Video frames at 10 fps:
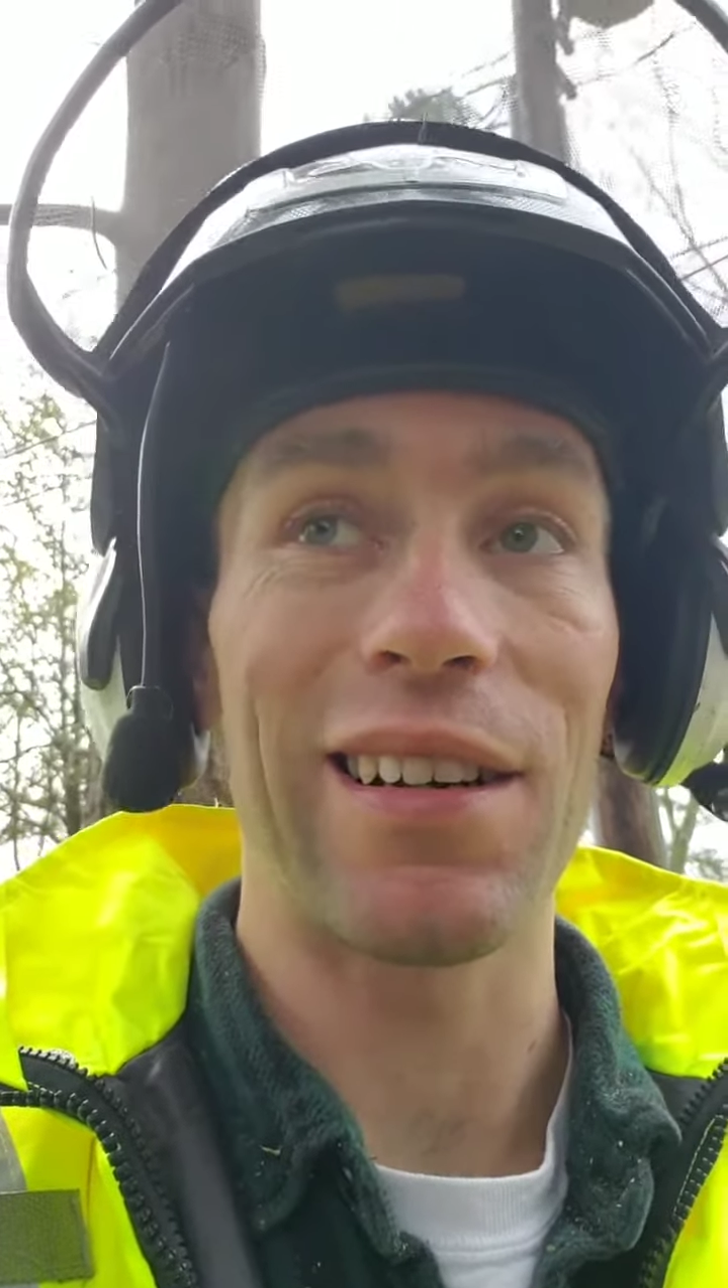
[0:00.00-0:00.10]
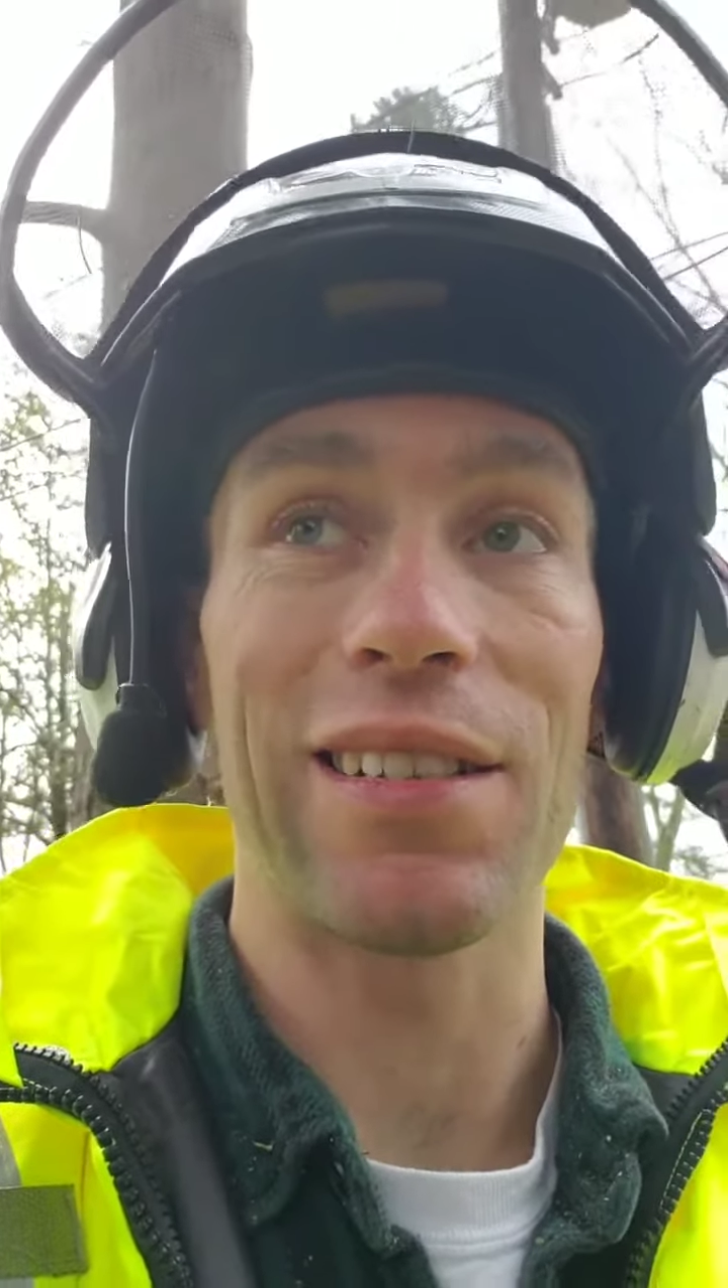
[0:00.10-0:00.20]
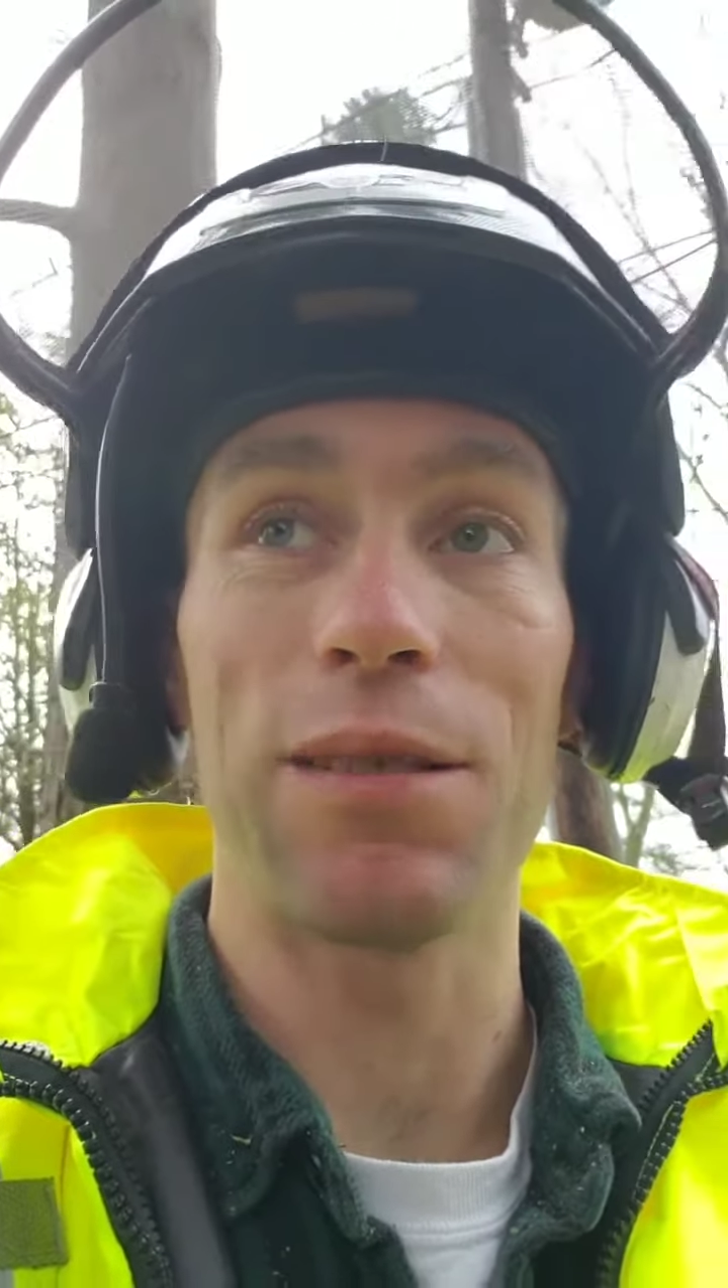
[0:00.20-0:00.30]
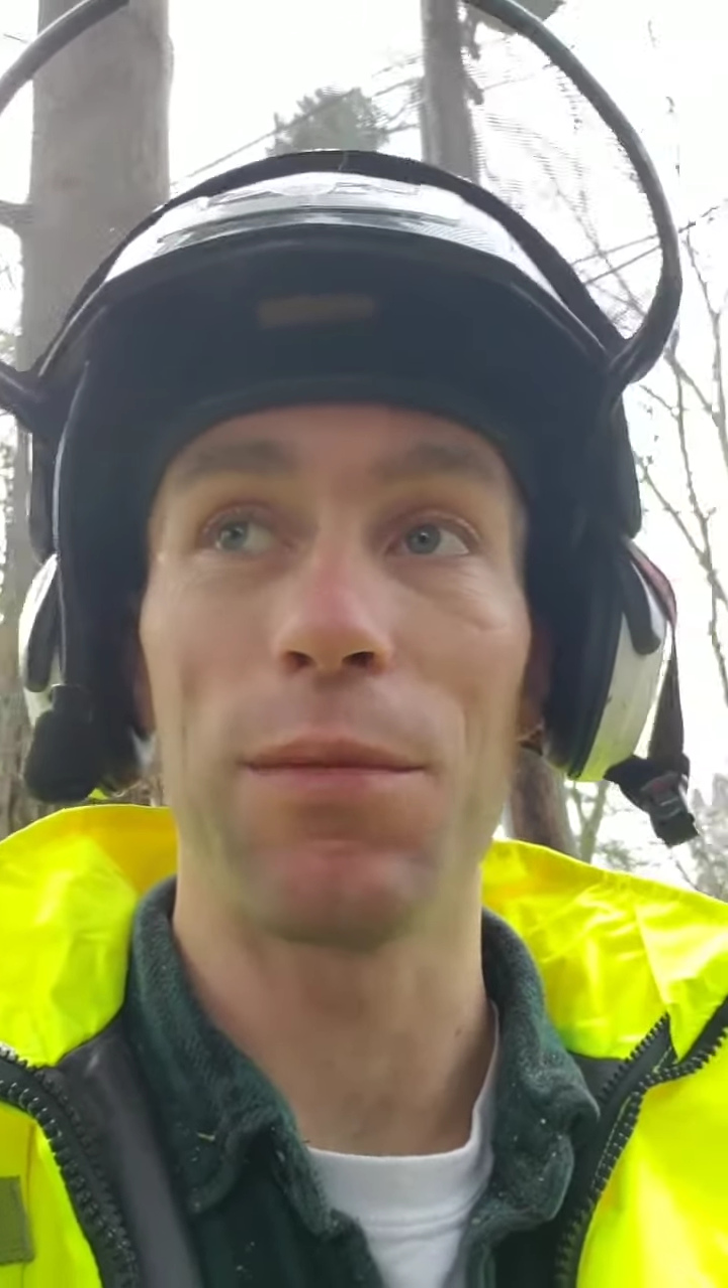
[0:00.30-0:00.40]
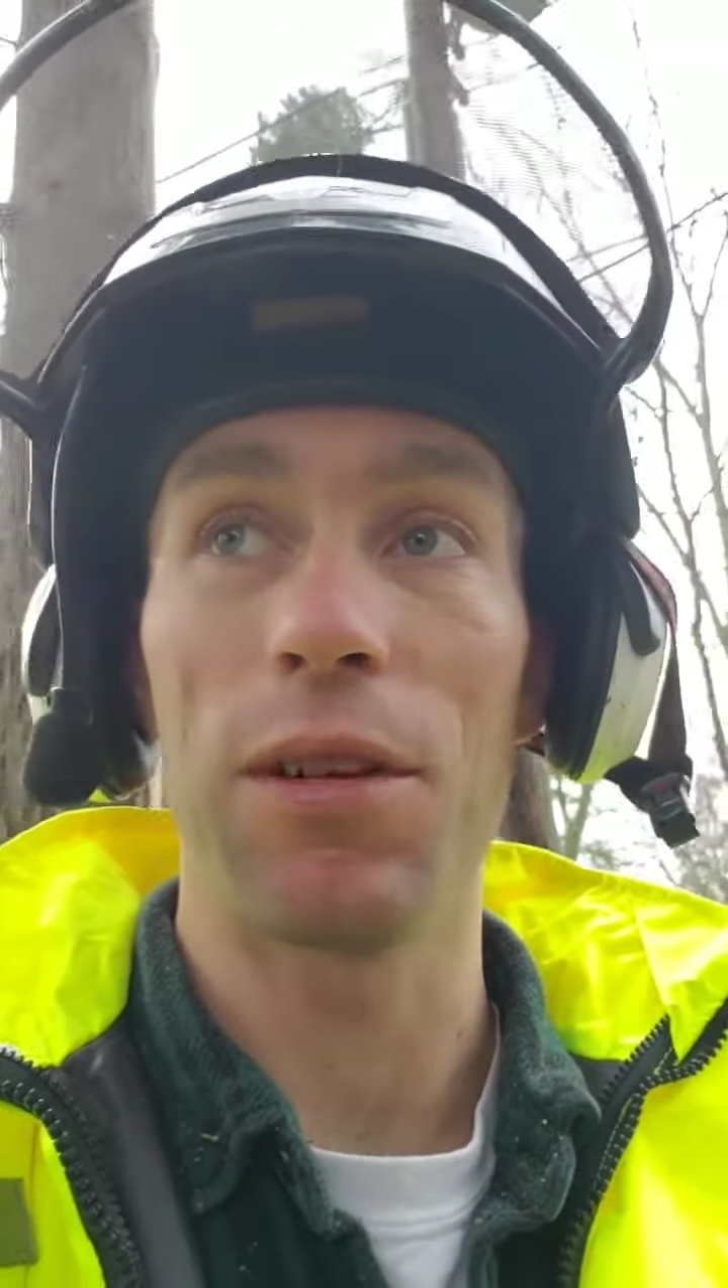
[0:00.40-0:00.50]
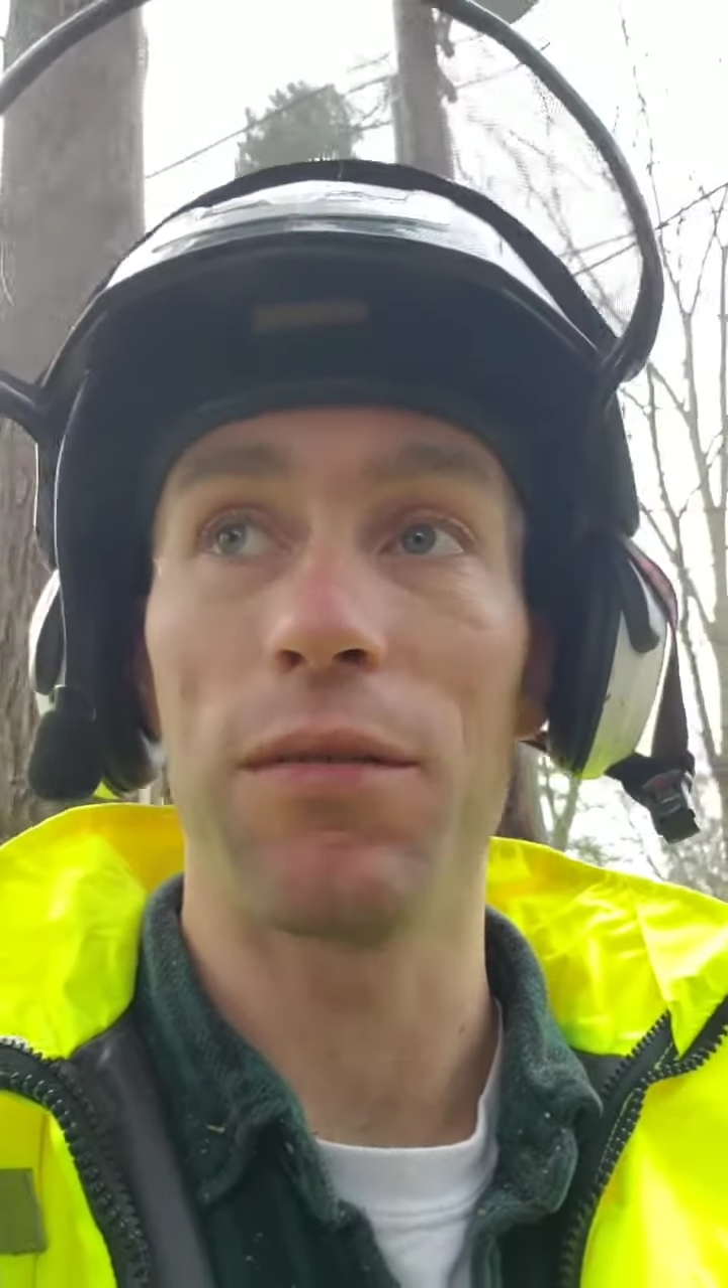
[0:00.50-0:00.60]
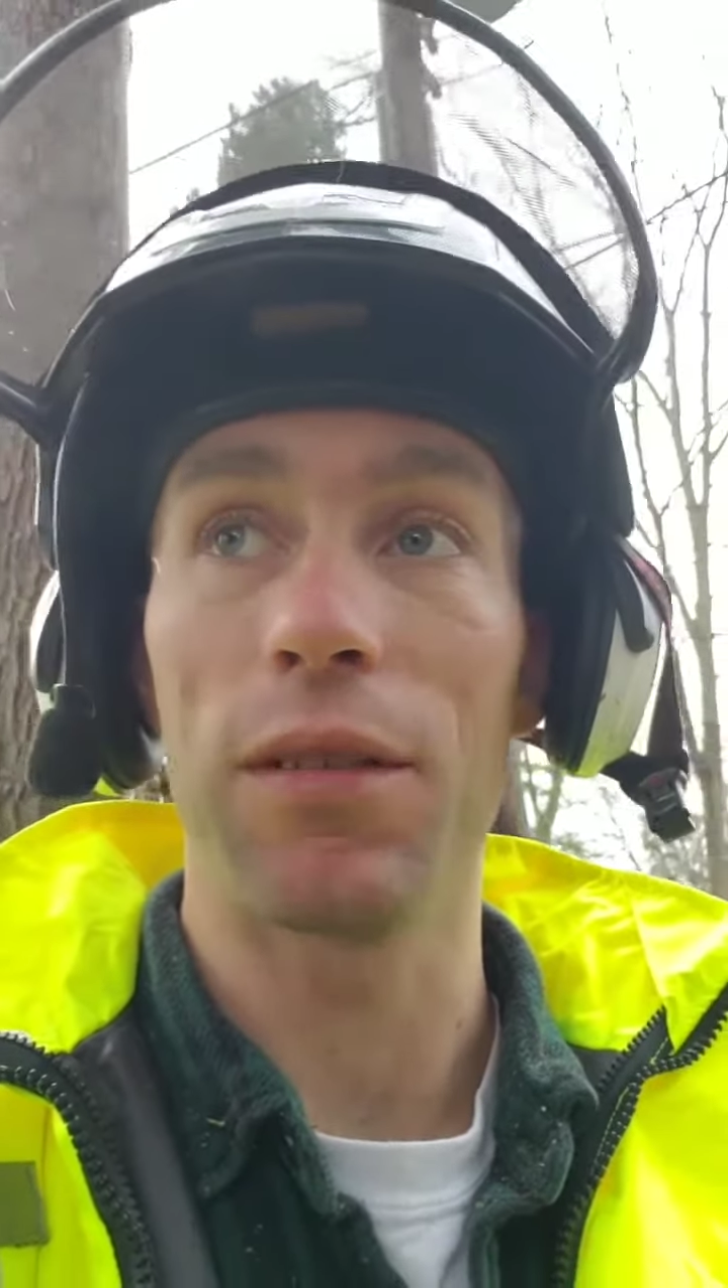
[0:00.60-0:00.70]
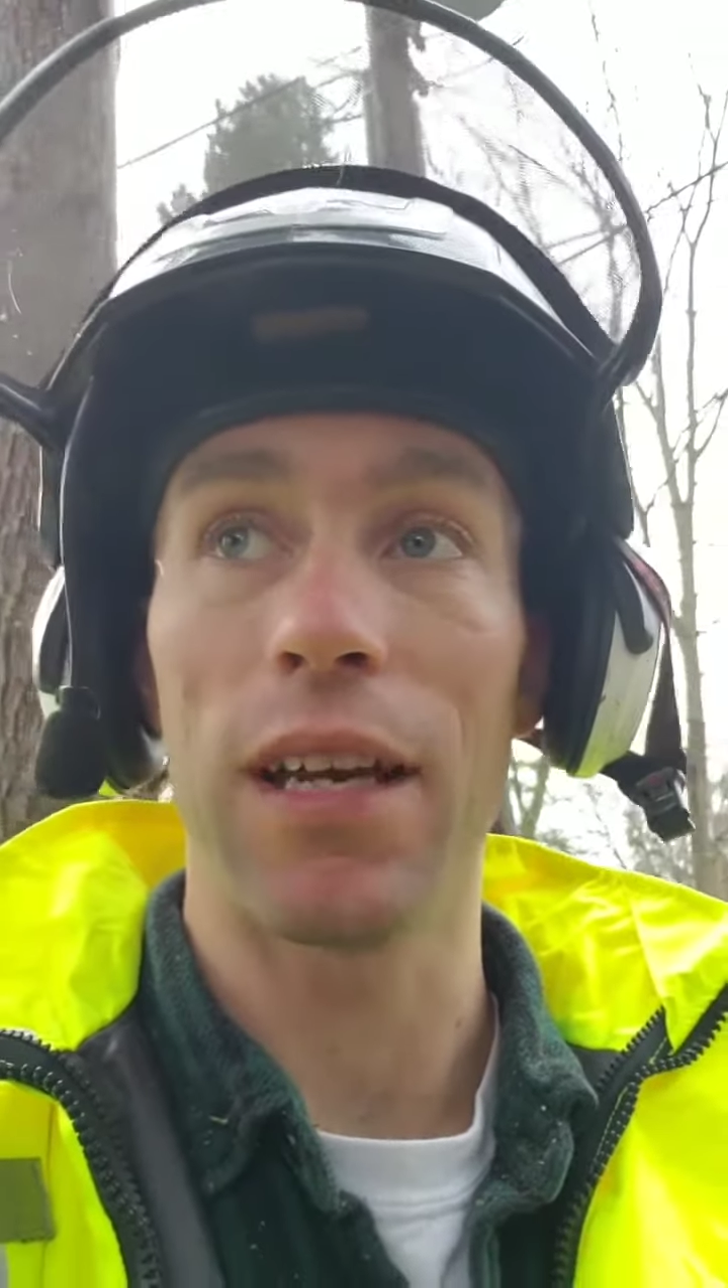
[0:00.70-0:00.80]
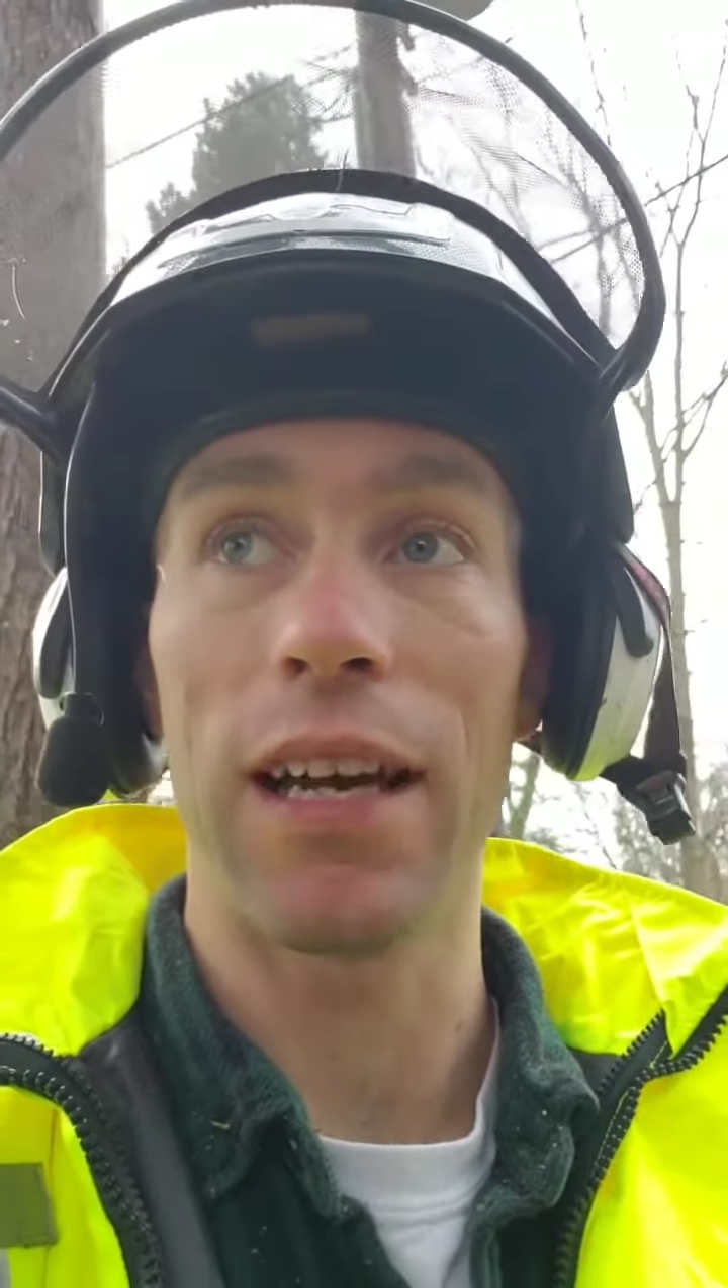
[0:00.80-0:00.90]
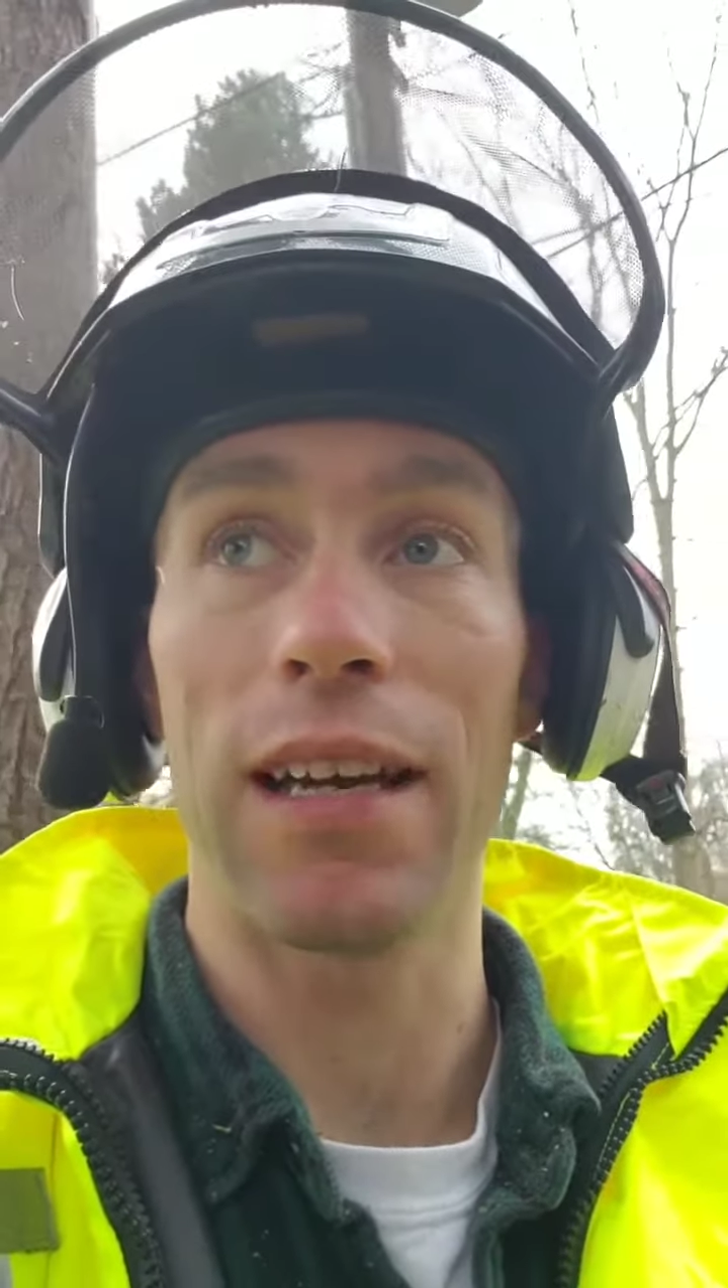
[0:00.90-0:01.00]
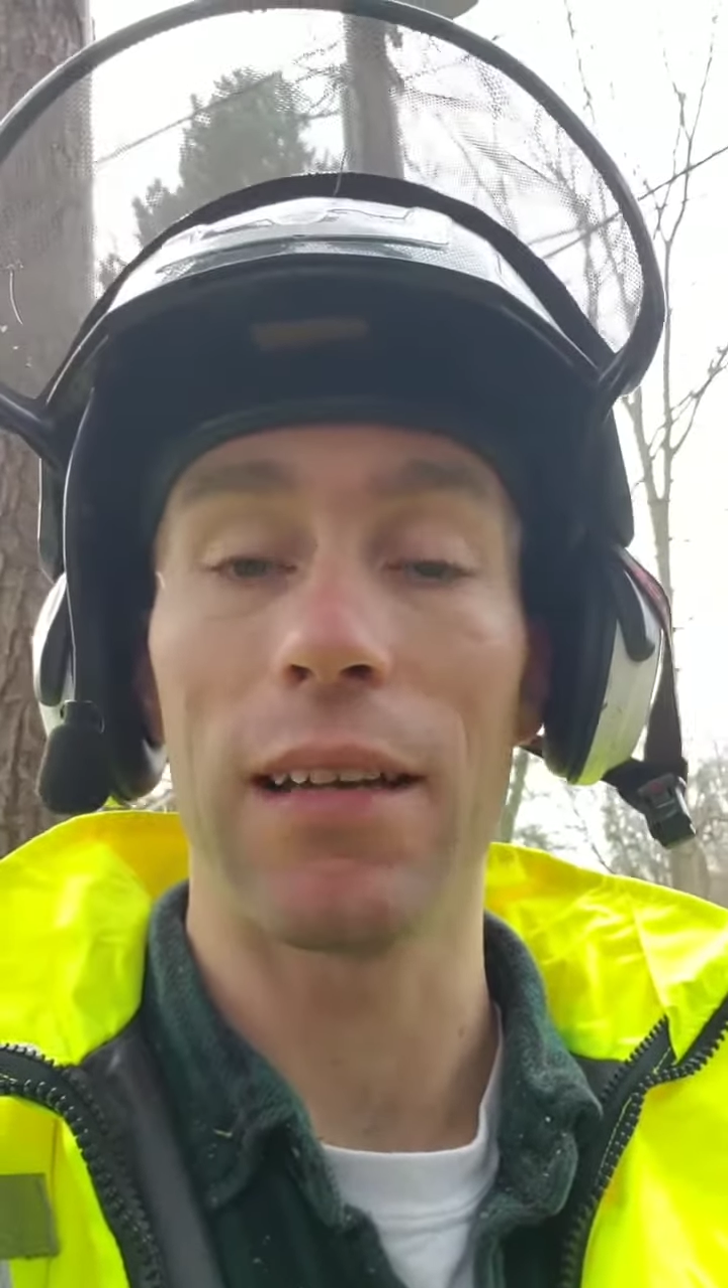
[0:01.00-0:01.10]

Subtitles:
It's a beautiful day